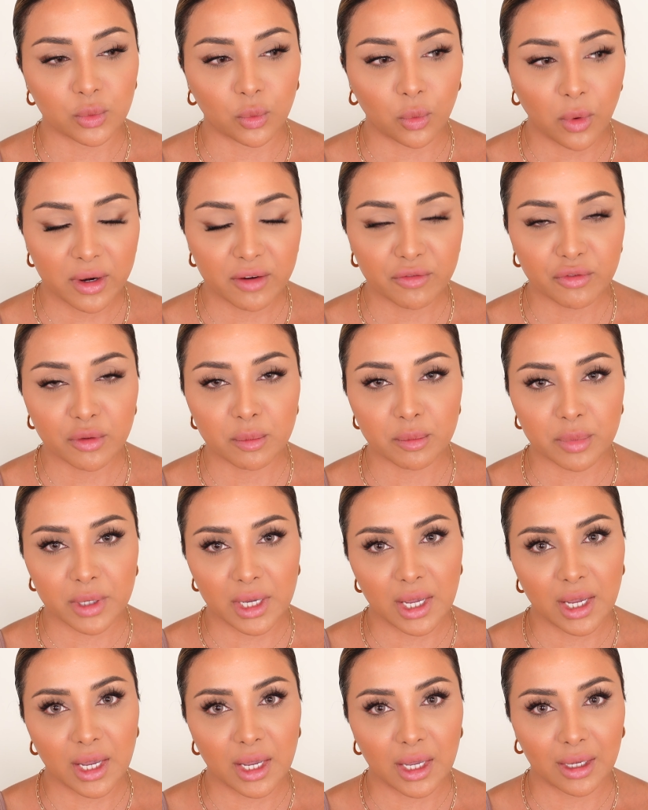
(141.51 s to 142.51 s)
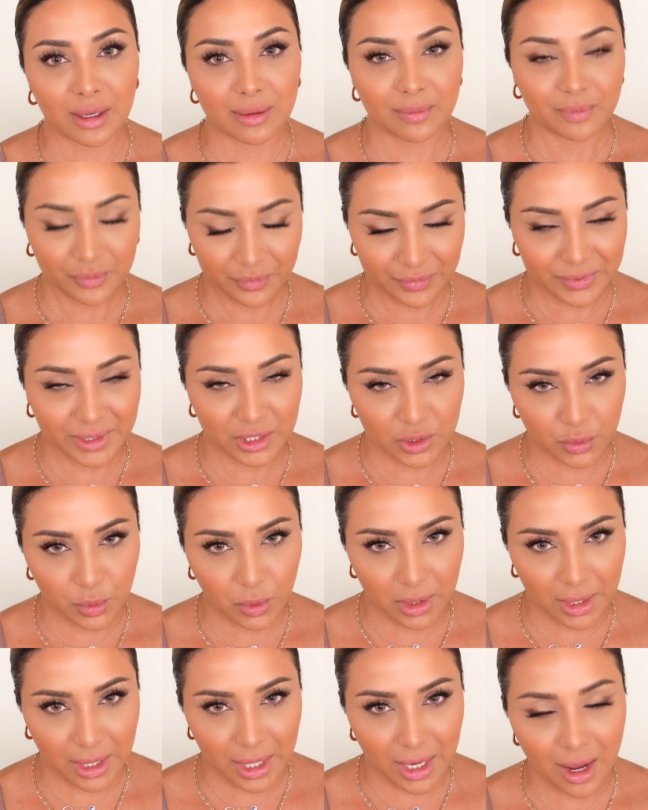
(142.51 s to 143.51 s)
One of them being this
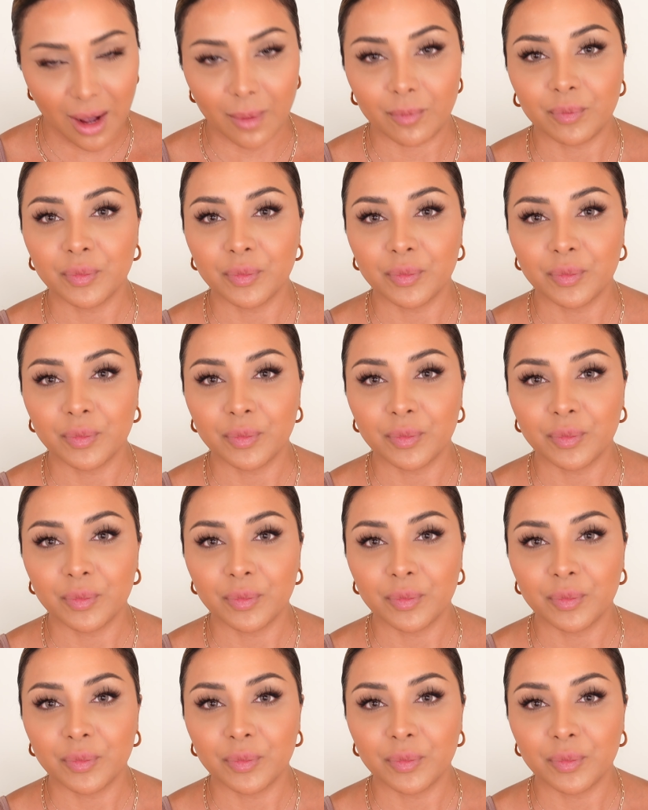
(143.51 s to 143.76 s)
one here.